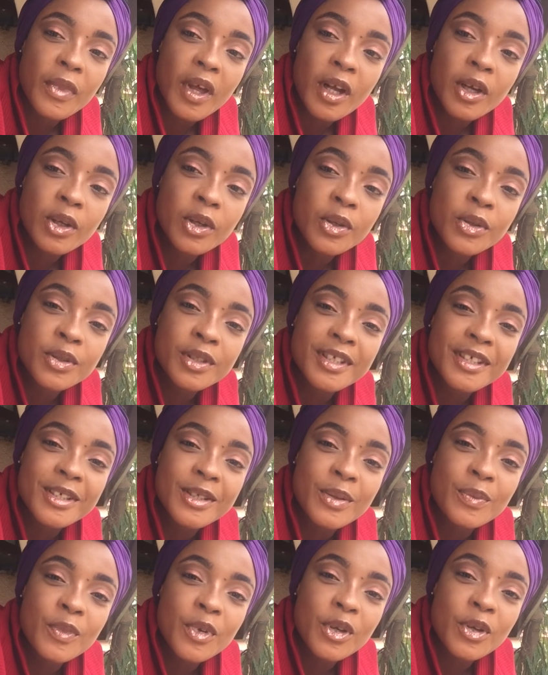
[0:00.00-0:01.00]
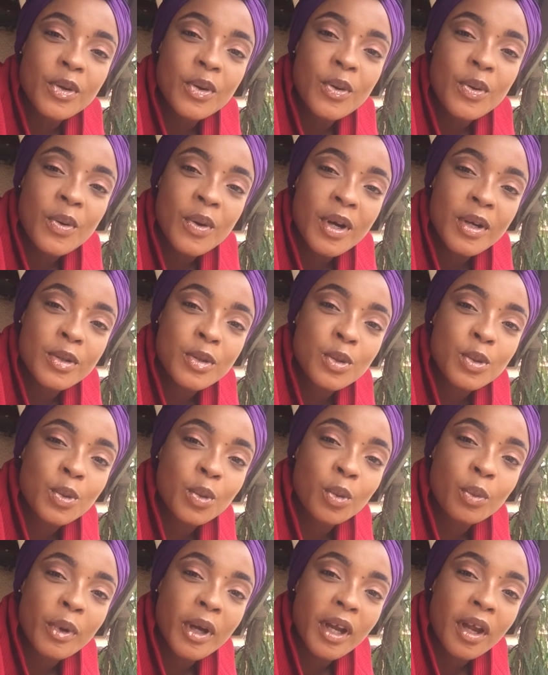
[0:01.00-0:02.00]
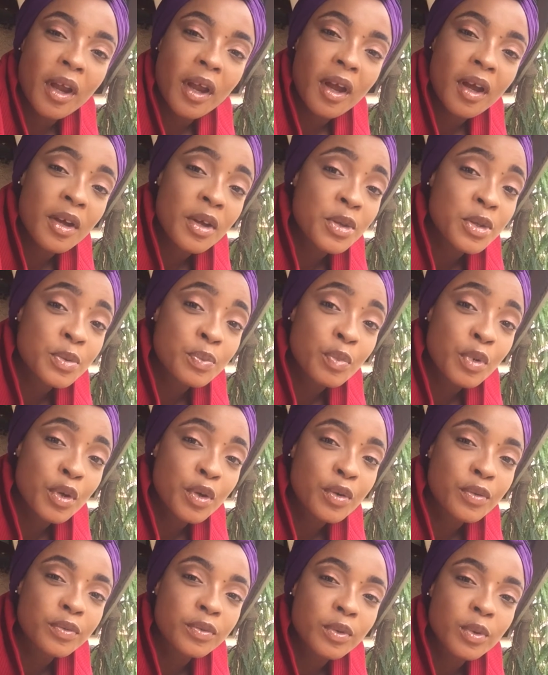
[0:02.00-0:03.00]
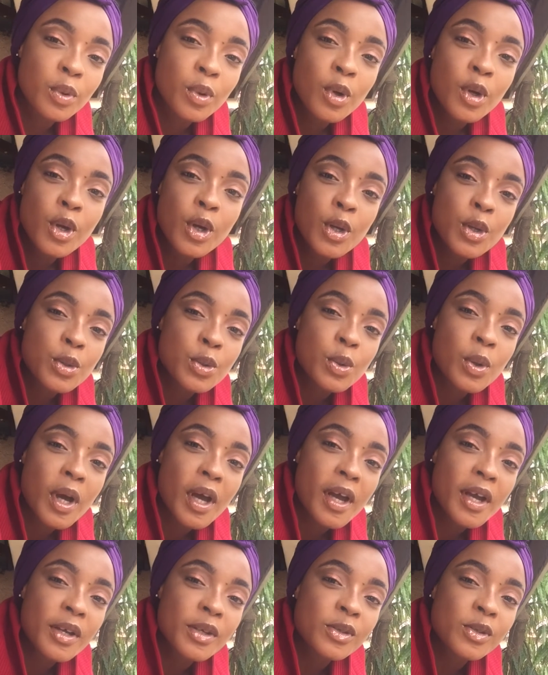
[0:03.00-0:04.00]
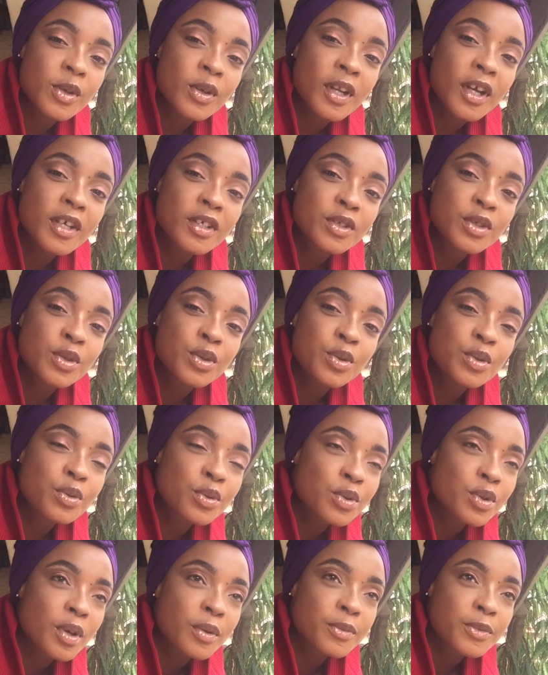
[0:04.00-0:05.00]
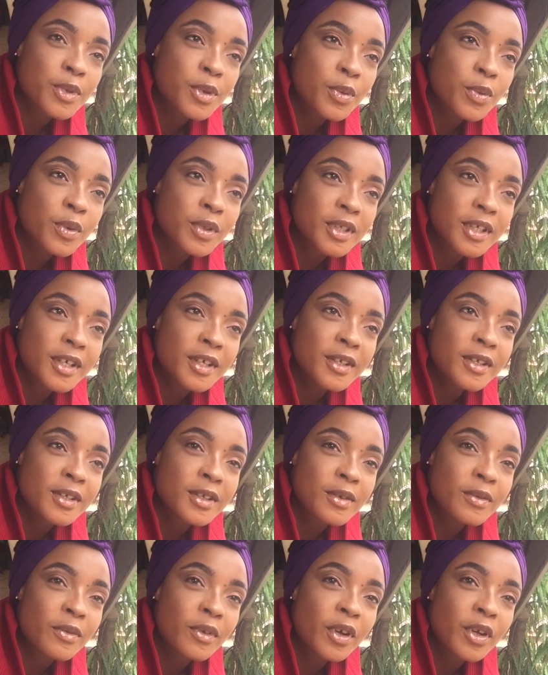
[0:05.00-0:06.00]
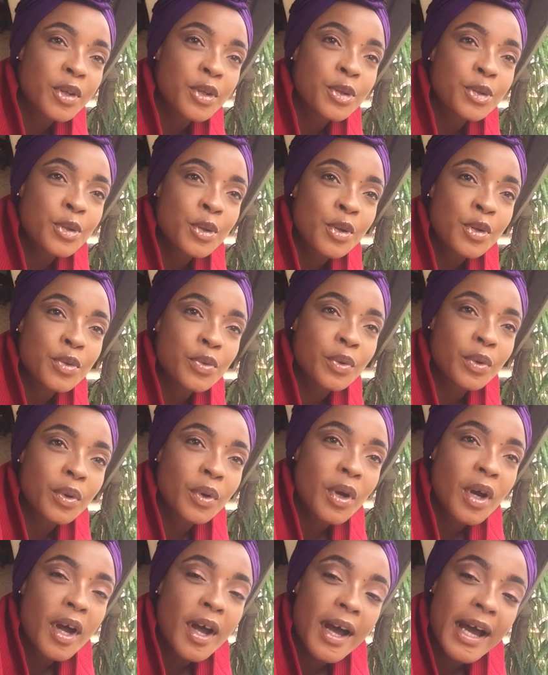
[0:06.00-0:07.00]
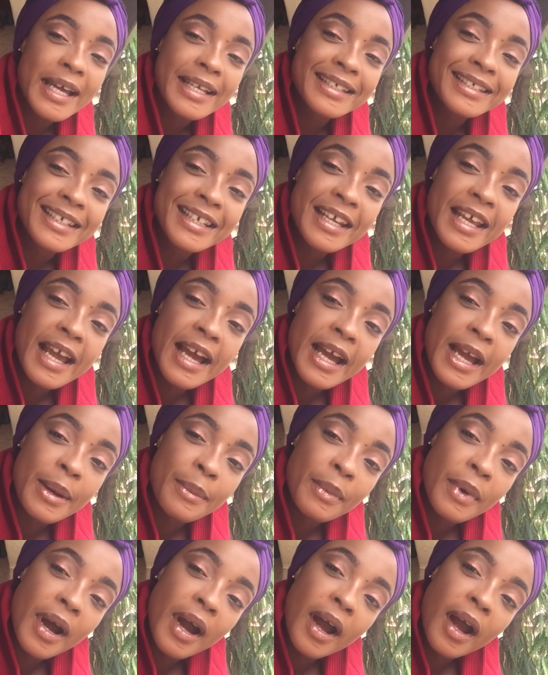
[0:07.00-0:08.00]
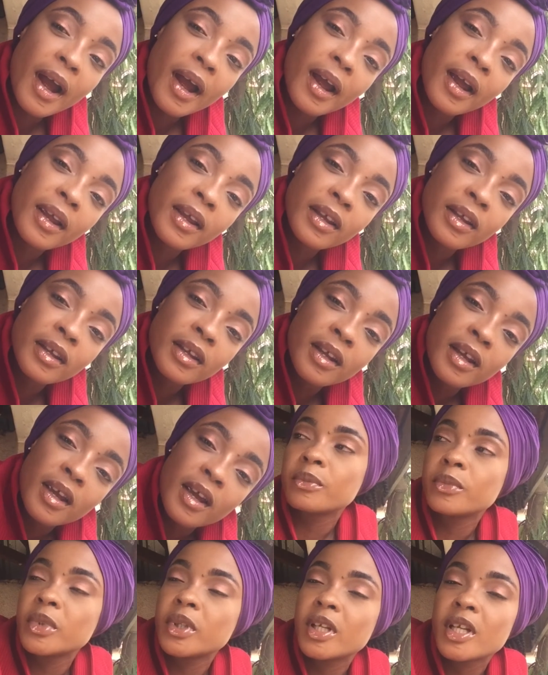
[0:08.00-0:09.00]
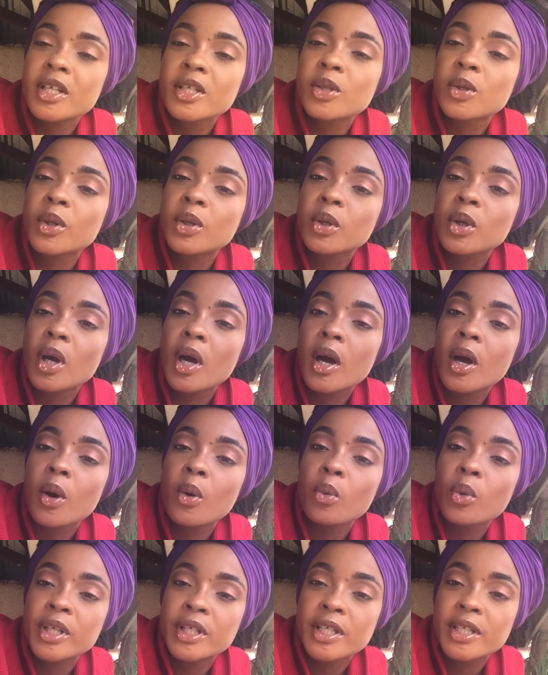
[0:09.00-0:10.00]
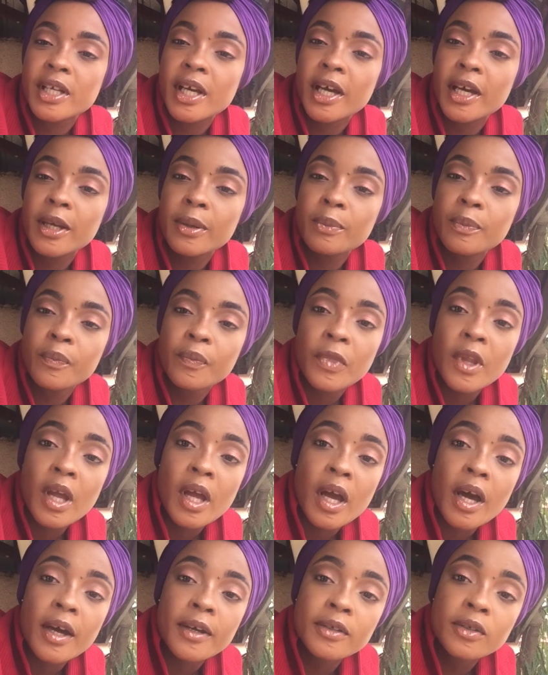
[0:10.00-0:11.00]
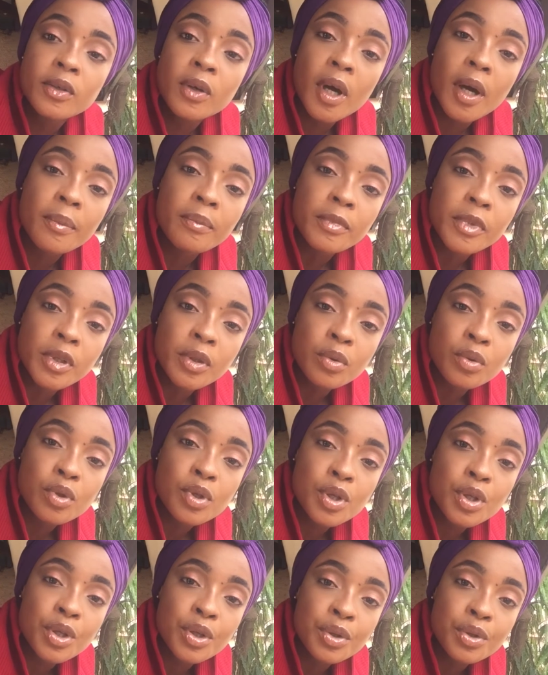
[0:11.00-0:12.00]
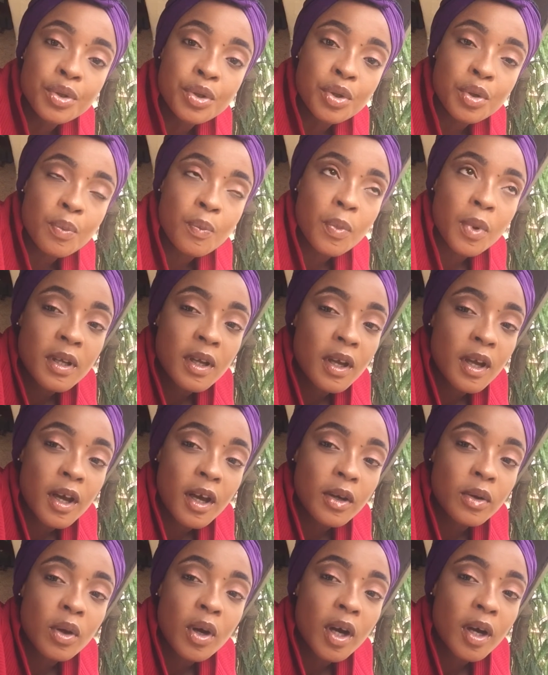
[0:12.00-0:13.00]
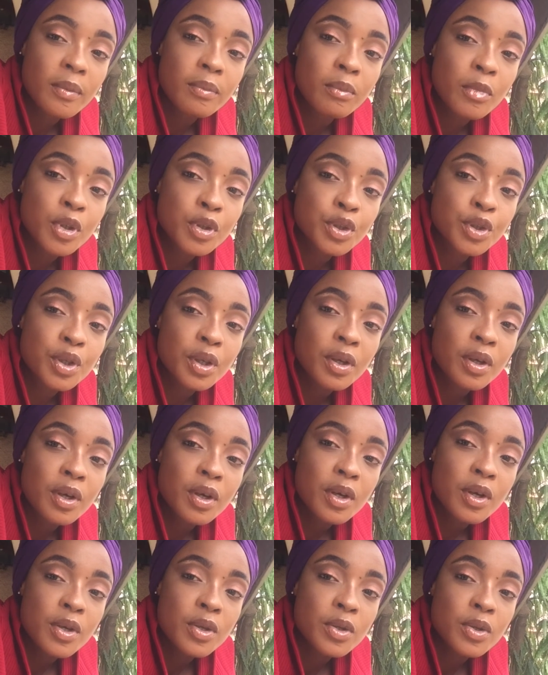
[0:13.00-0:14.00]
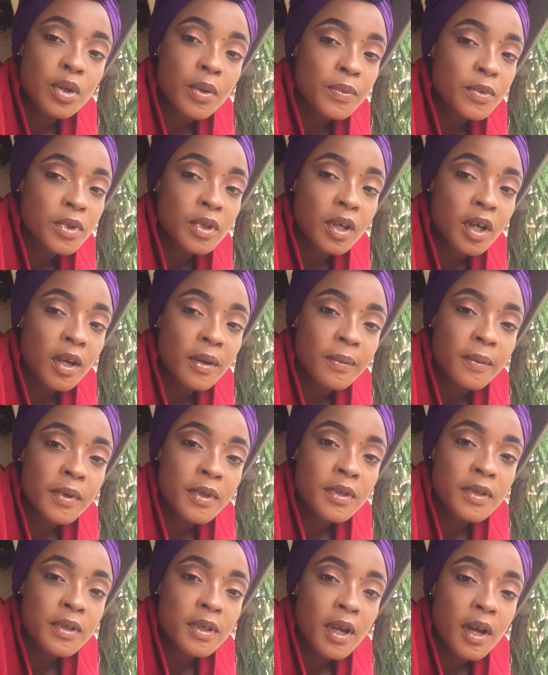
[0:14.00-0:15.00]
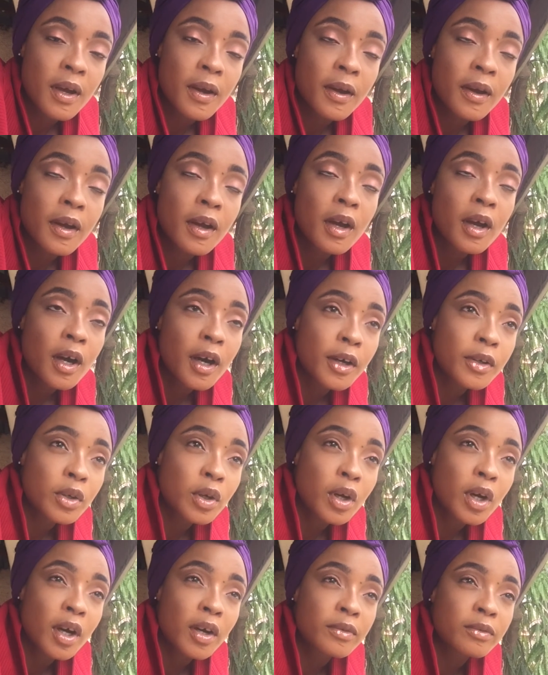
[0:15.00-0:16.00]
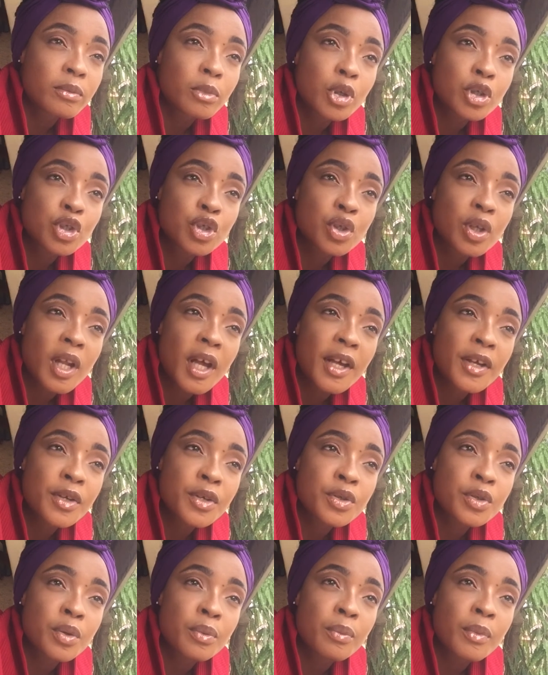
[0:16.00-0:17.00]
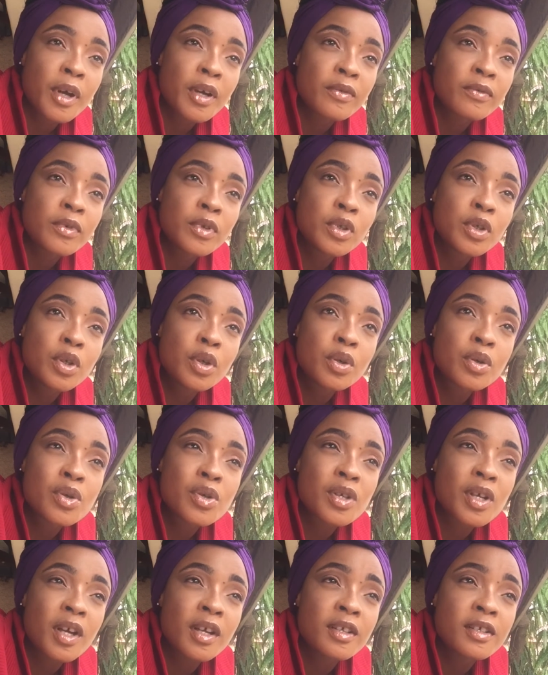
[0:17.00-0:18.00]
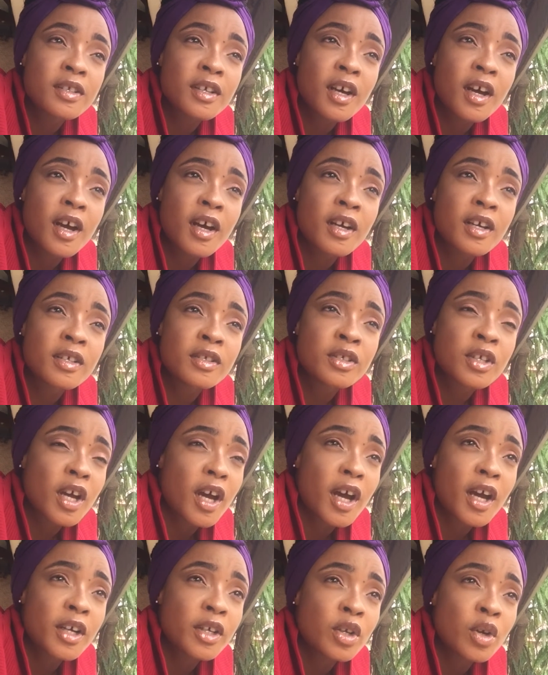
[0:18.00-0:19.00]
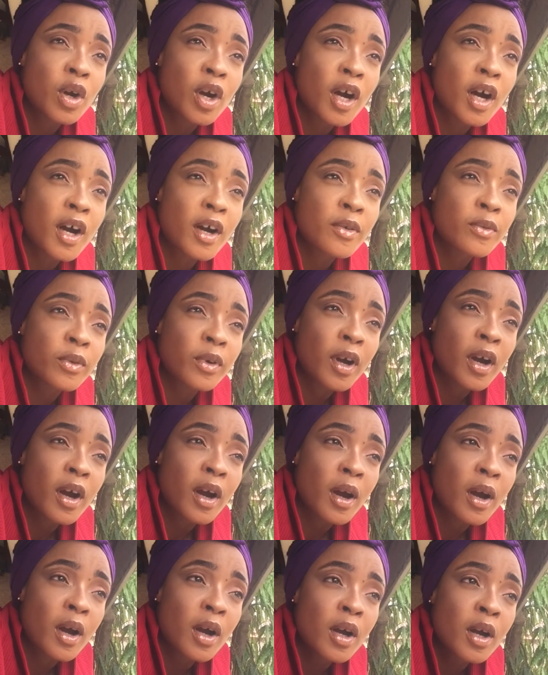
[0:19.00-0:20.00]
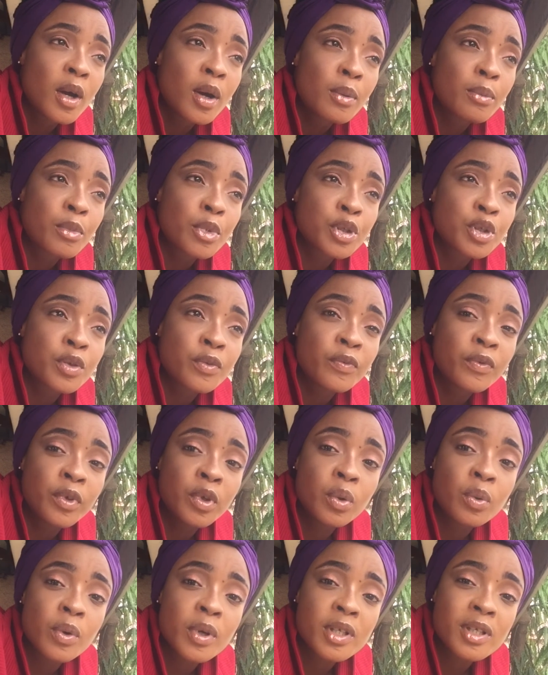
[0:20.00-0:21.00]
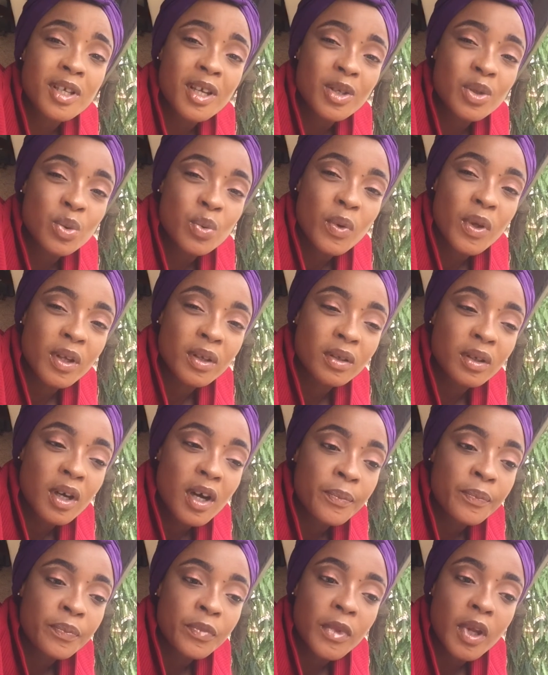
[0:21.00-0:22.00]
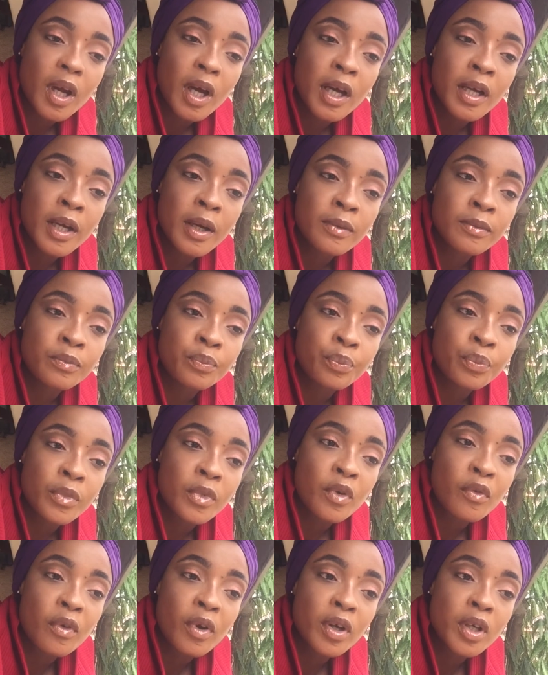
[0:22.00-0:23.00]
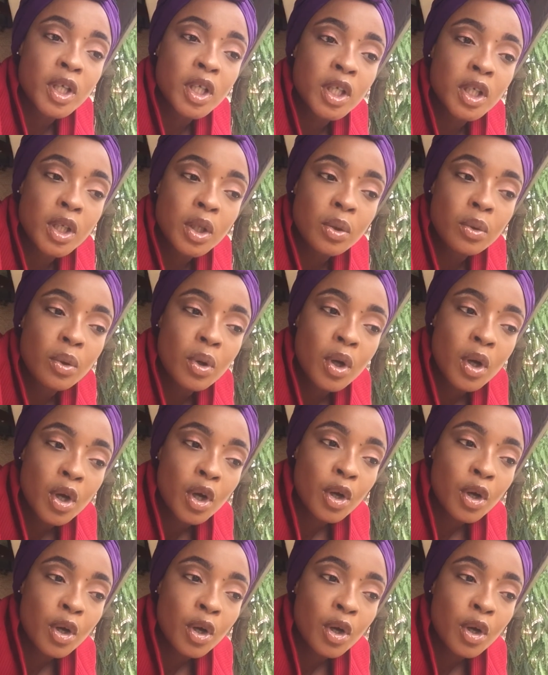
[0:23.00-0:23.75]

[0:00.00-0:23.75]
I looked in the mirror and saw my hair is beautiful I thought I should do something with it very useful and here am I let's not uh, waste time I know I'm new to YouTube I don't have much subscribers uh, I don't have much likes on my videos and um, I don't have uh, much viewers as well I am very new